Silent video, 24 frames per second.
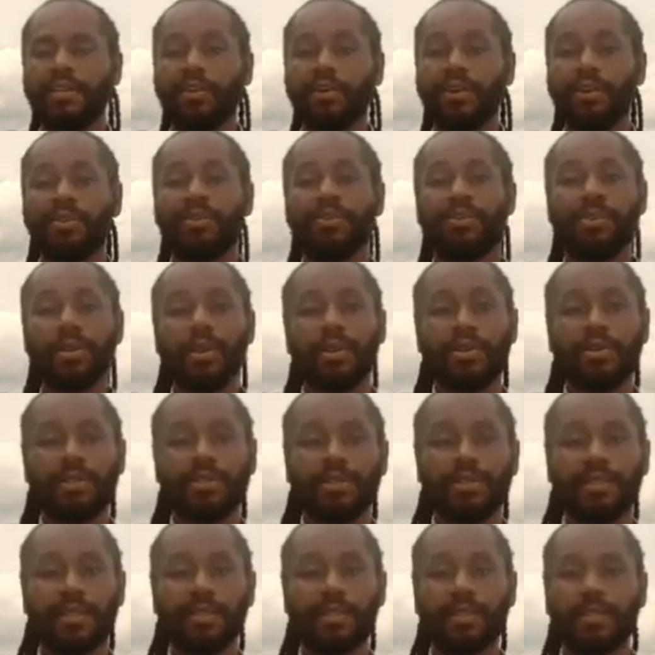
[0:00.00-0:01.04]
Or a
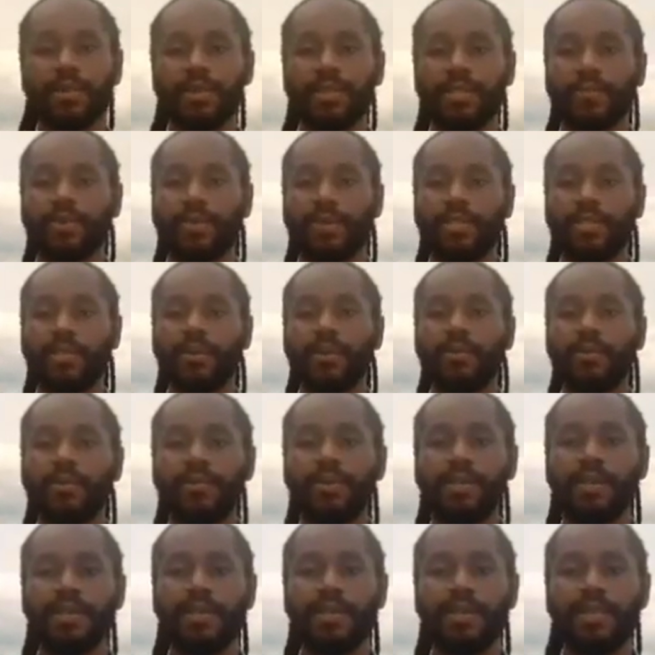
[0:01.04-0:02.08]
thirst for
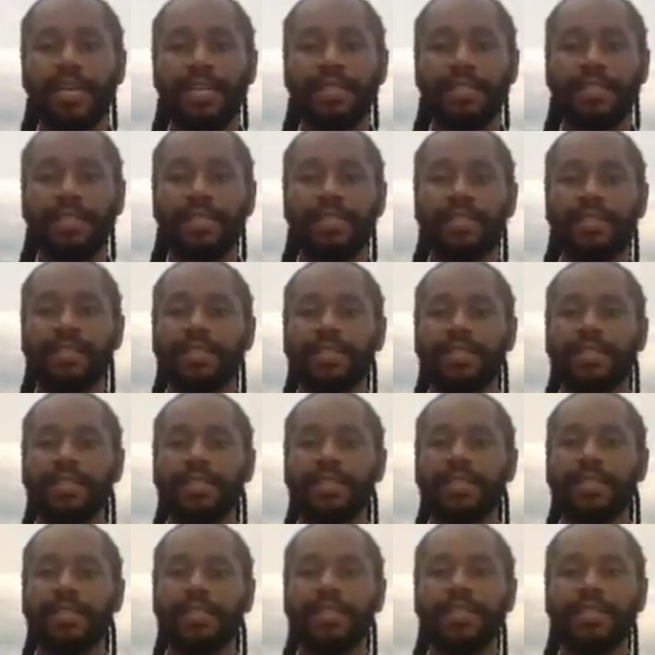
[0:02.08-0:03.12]
something that is
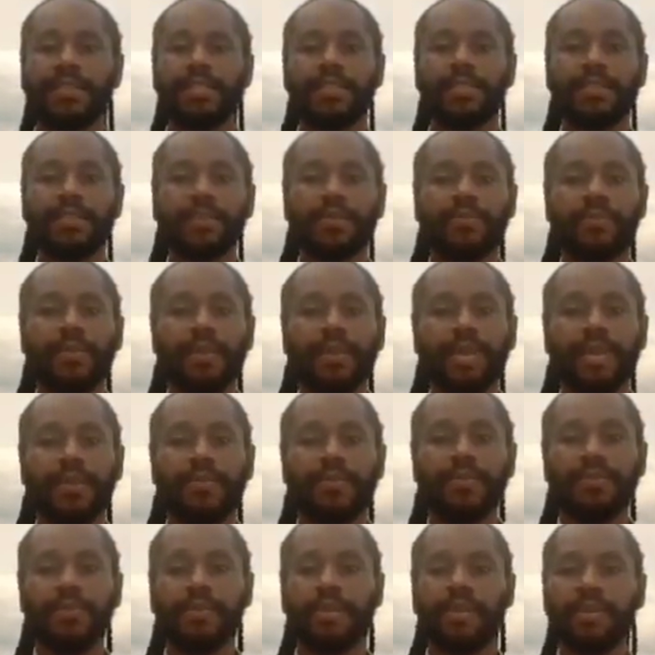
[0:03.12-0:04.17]
necessary for
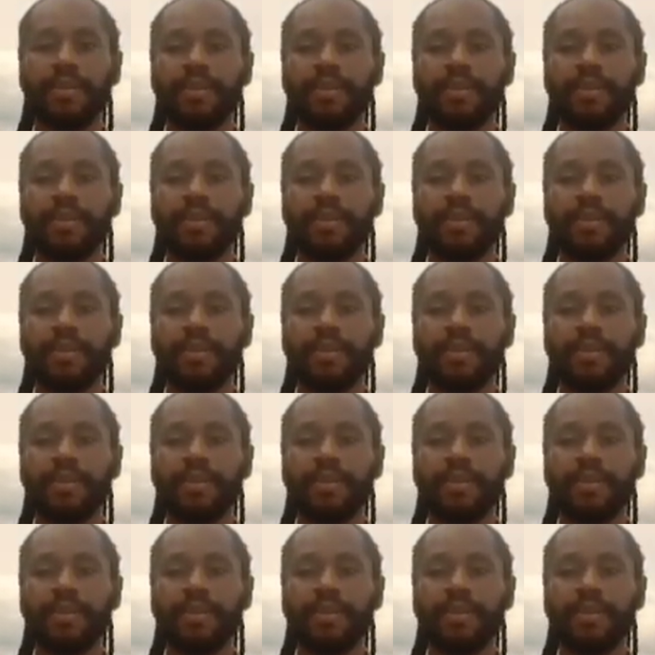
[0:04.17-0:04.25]
life.